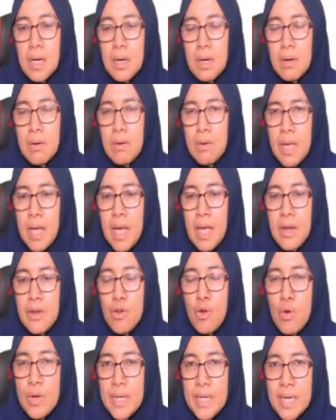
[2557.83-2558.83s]
Okay,
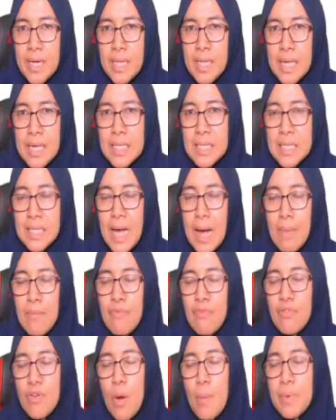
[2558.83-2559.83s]
nodal is come
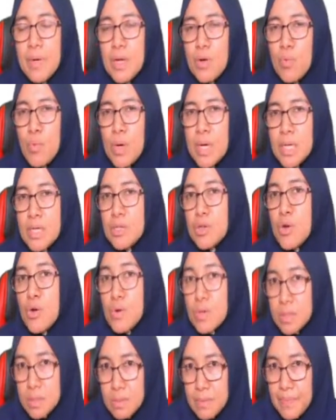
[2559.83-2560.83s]
from the word
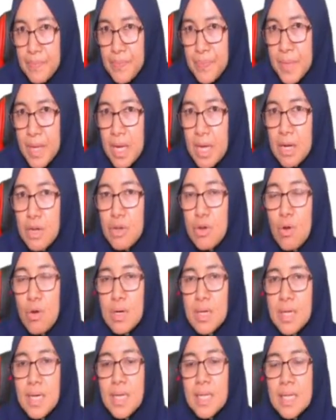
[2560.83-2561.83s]
node.
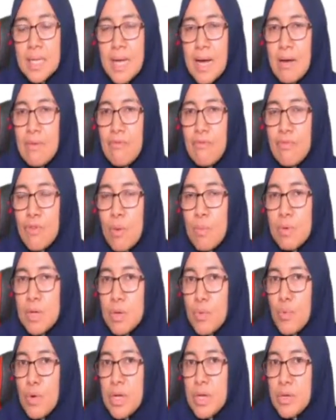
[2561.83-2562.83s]
Nodal come from the
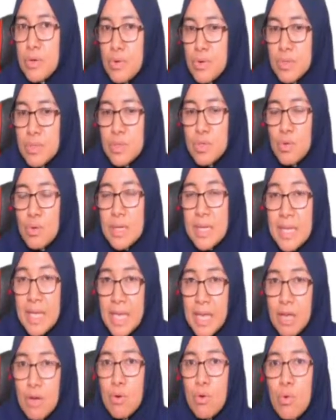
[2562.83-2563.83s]
word node. So
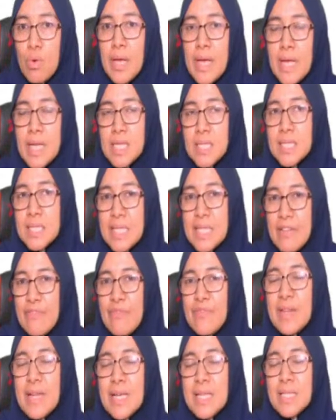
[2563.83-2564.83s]
Q in
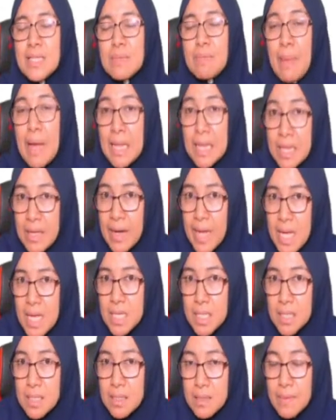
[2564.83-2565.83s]
stiffness
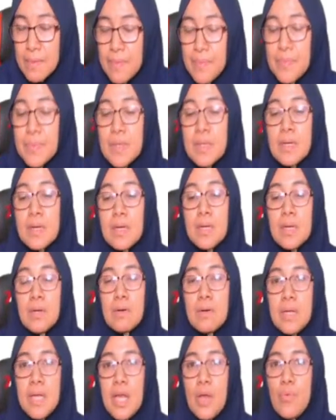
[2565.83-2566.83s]
matrix,
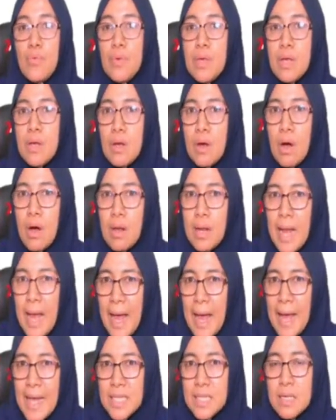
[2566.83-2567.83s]
okay, we call
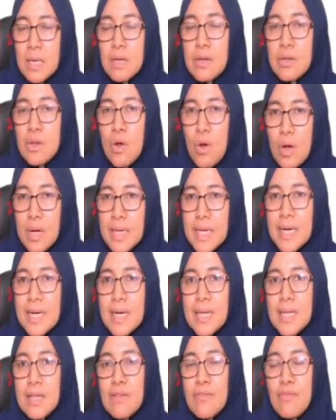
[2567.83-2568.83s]
as
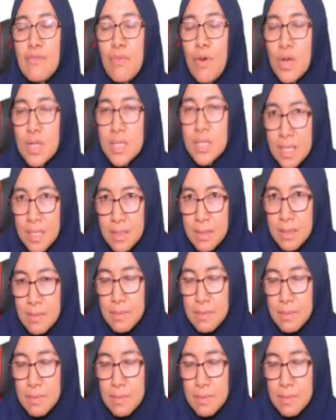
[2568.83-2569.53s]
nodal forces.